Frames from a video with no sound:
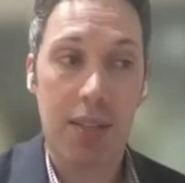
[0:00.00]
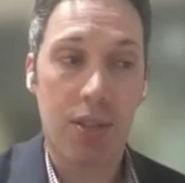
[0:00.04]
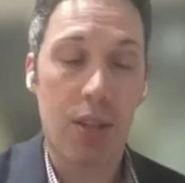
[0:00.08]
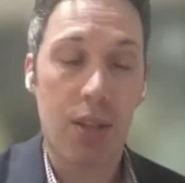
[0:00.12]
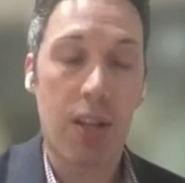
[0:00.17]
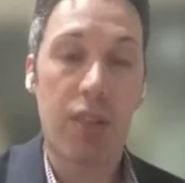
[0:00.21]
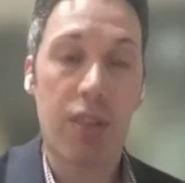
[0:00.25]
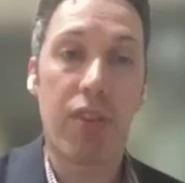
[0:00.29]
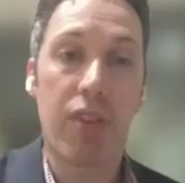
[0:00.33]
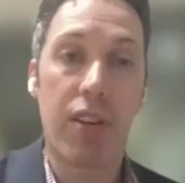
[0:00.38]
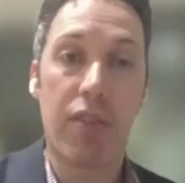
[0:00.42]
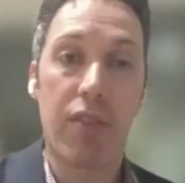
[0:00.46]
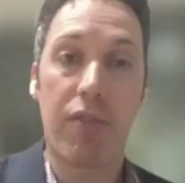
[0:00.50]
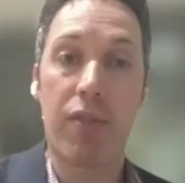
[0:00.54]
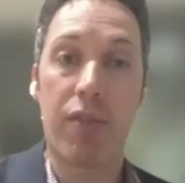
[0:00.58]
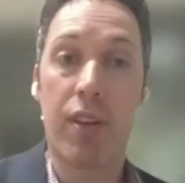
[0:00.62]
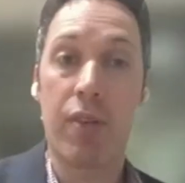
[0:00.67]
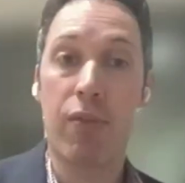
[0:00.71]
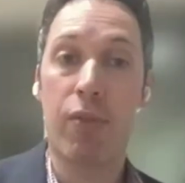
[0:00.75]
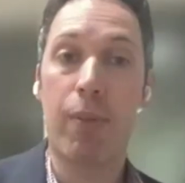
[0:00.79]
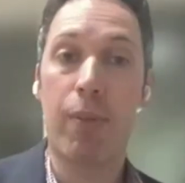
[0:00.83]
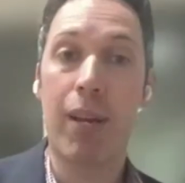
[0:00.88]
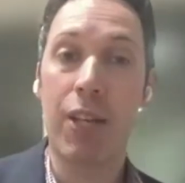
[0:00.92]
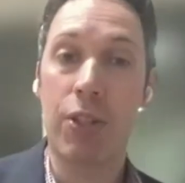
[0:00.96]
So if, if
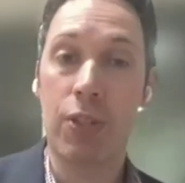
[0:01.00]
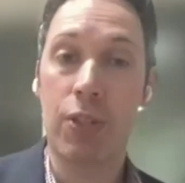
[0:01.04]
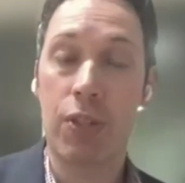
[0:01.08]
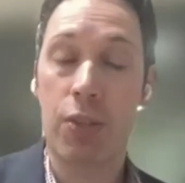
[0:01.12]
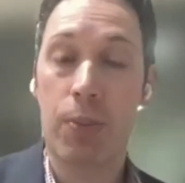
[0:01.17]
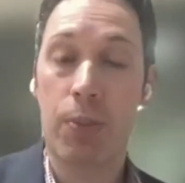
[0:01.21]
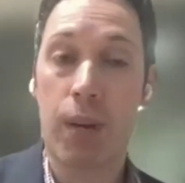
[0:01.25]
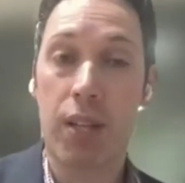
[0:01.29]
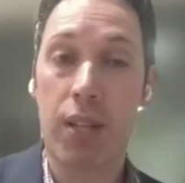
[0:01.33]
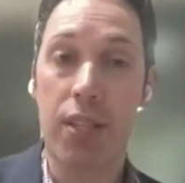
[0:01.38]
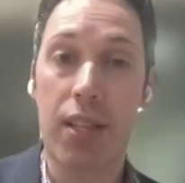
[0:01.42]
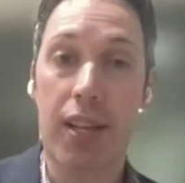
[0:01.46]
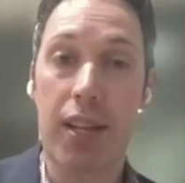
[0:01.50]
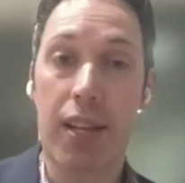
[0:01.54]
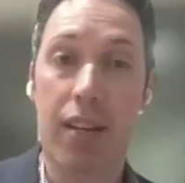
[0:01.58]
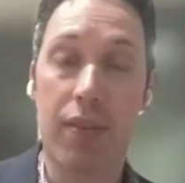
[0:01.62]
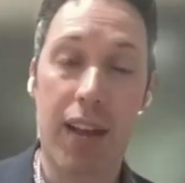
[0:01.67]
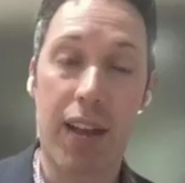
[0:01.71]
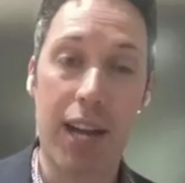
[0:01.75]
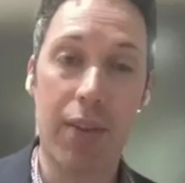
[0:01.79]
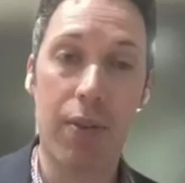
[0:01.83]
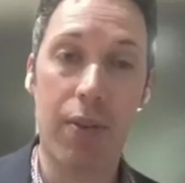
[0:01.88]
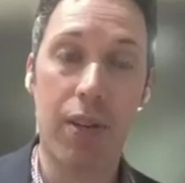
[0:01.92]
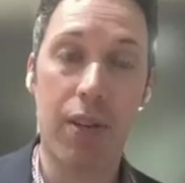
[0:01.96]
information spreads like a
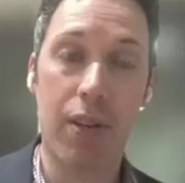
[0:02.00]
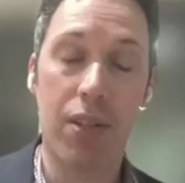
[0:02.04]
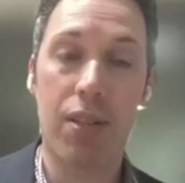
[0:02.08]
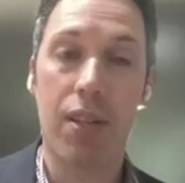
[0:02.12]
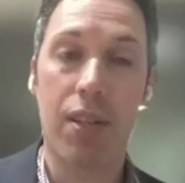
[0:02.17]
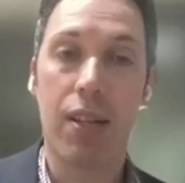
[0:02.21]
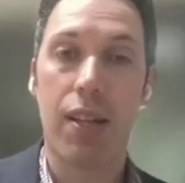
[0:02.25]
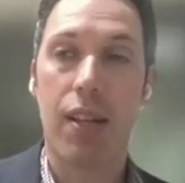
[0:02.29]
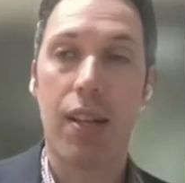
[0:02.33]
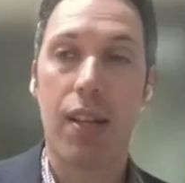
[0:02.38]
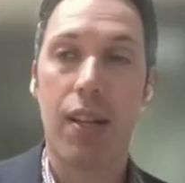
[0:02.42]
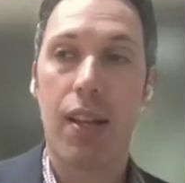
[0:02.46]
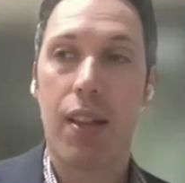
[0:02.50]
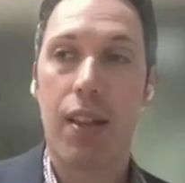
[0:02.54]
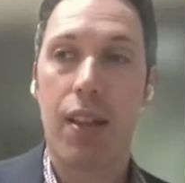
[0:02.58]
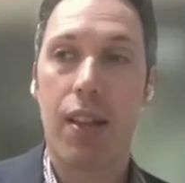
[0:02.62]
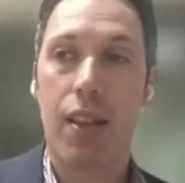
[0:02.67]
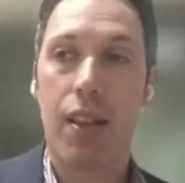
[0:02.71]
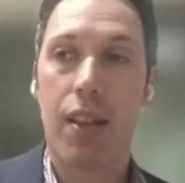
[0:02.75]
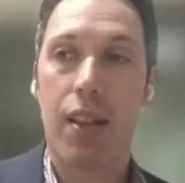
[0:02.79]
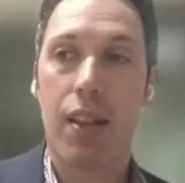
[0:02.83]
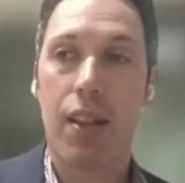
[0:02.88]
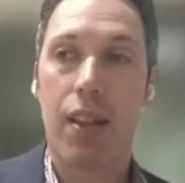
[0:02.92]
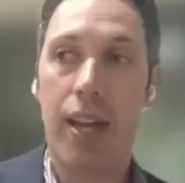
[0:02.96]
virus,
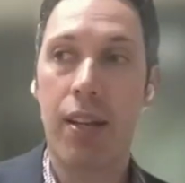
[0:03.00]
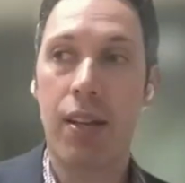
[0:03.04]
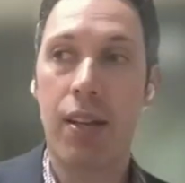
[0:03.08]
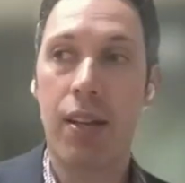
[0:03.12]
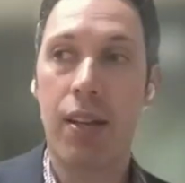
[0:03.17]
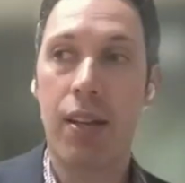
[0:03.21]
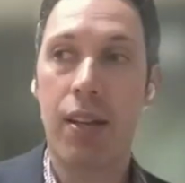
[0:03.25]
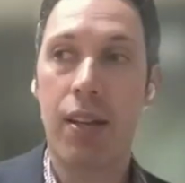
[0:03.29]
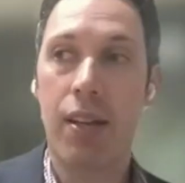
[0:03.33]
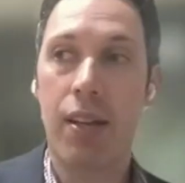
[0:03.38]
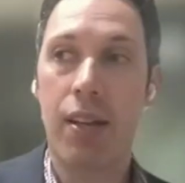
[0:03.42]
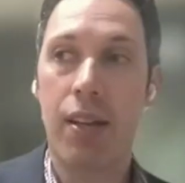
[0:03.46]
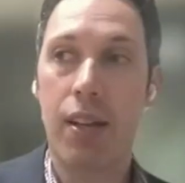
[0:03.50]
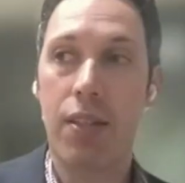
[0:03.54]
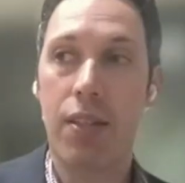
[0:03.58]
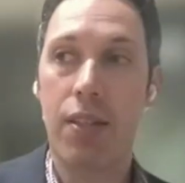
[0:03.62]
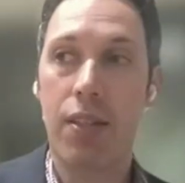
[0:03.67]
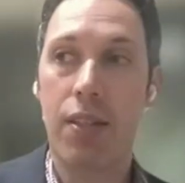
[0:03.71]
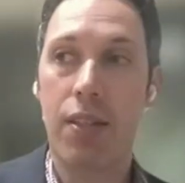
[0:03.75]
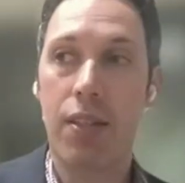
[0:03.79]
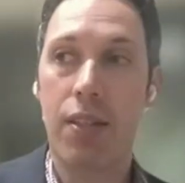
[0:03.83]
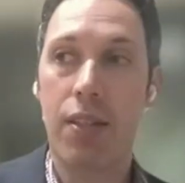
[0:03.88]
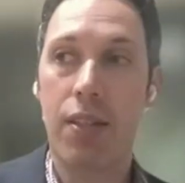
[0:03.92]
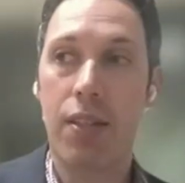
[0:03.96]
then it's
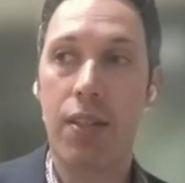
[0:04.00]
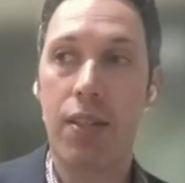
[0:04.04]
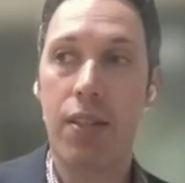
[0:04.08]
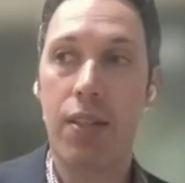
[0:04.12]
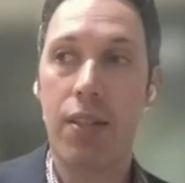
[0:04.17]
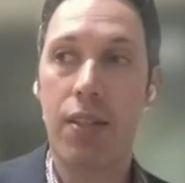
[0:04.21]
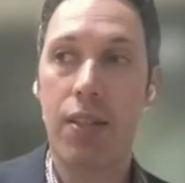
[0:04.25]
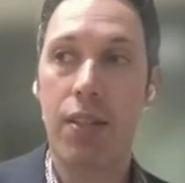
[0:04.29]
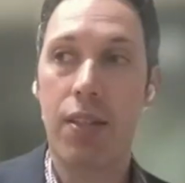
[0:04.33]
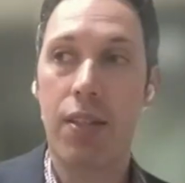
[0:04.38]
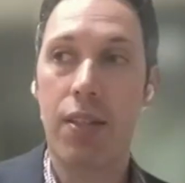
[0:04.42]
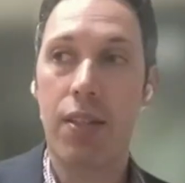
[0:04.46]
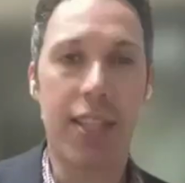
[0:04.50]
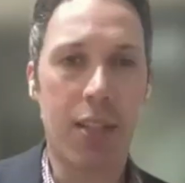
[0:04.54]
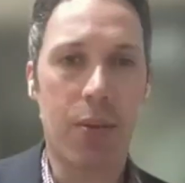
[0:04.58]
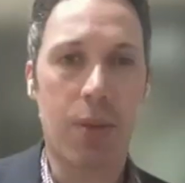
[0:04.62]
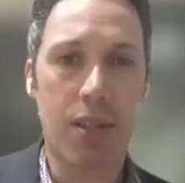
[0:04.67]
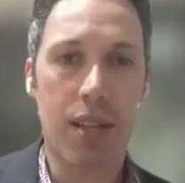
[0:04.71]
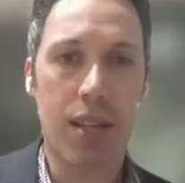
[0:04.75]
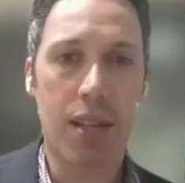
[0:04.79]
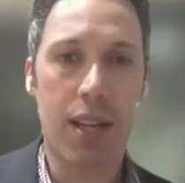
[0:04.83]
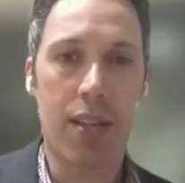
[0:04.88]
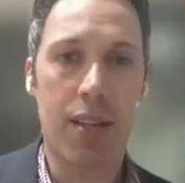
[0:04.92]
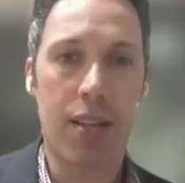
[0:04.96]
you know the idea
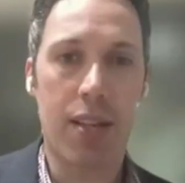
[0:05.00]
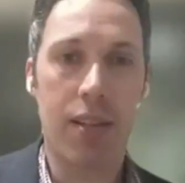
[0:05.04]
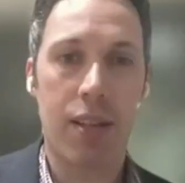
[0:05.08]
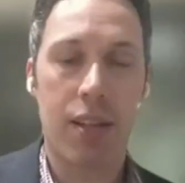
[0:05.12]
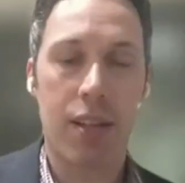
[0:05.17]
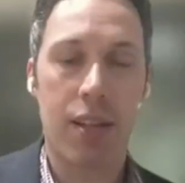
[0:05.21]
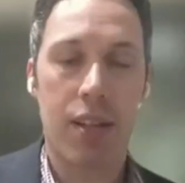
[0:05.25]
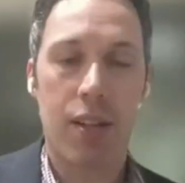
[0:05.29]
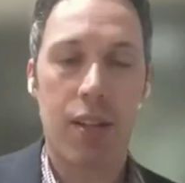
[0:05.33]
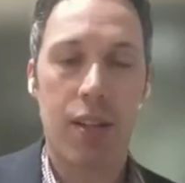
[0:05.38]
was then